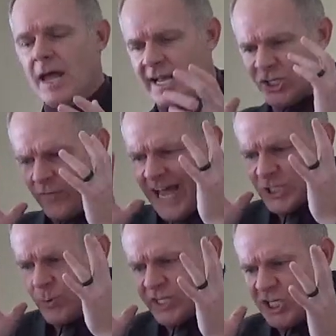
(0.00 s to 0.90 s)
And so
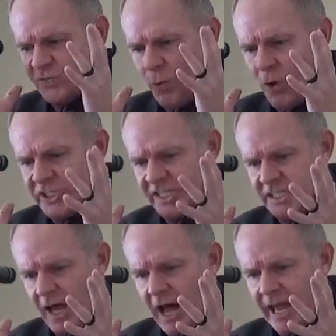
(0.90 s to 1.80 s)
that's what this voice is
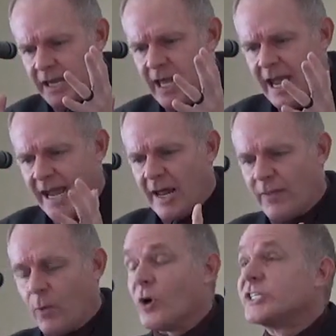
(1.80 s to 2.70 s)
like. In
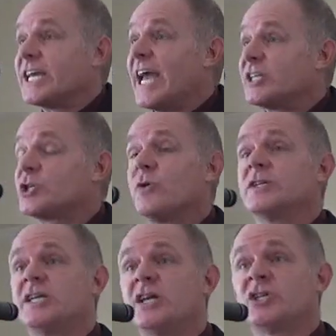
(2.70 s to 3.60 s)
other words, it gets your
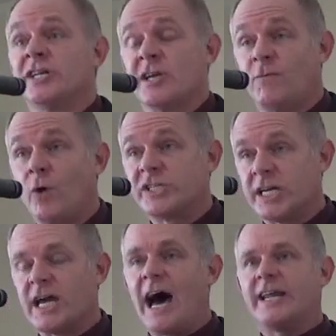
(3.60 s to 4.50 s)
attention. It's a voice
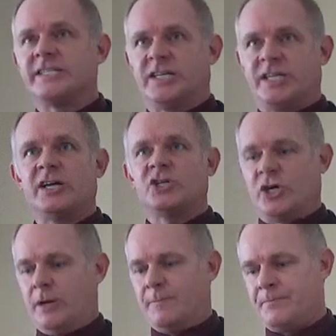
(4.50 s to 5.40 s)
that got his
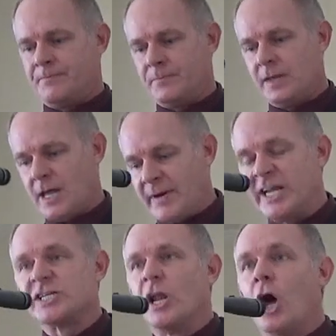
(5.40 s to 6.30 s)
attention. I mean,
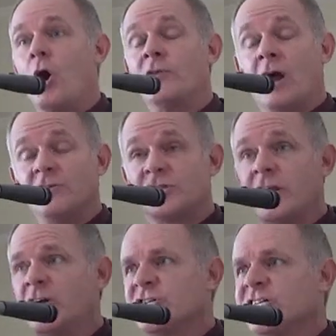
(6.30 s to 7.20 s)
he's alone, and then all of a
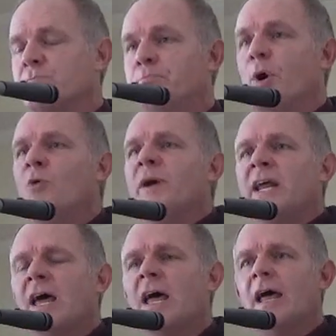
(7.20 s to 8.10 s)
sudden here's this
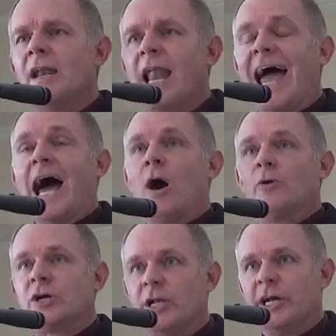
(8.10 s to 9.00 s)
booming,
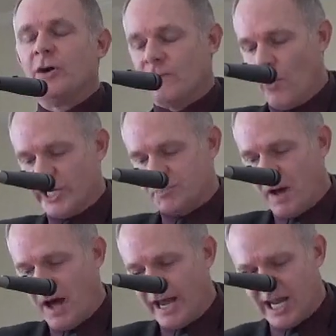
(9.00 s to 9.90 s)
loud, clear voice
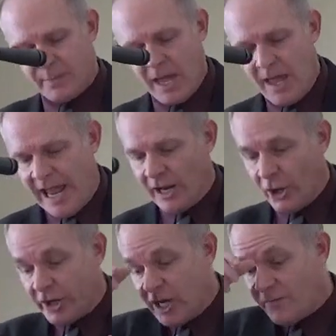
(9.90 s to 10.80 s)
behind him. And
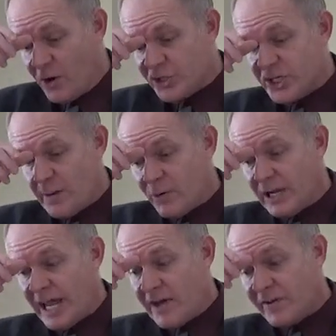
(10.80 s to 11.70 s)
look at verse number
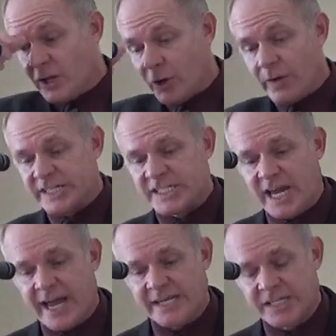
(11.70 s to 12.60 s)
11. Look what it
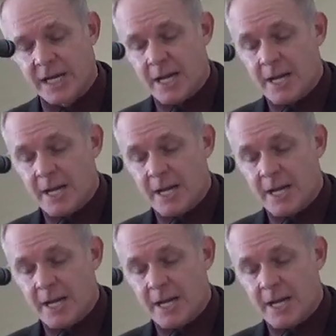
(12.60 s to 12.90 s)
says.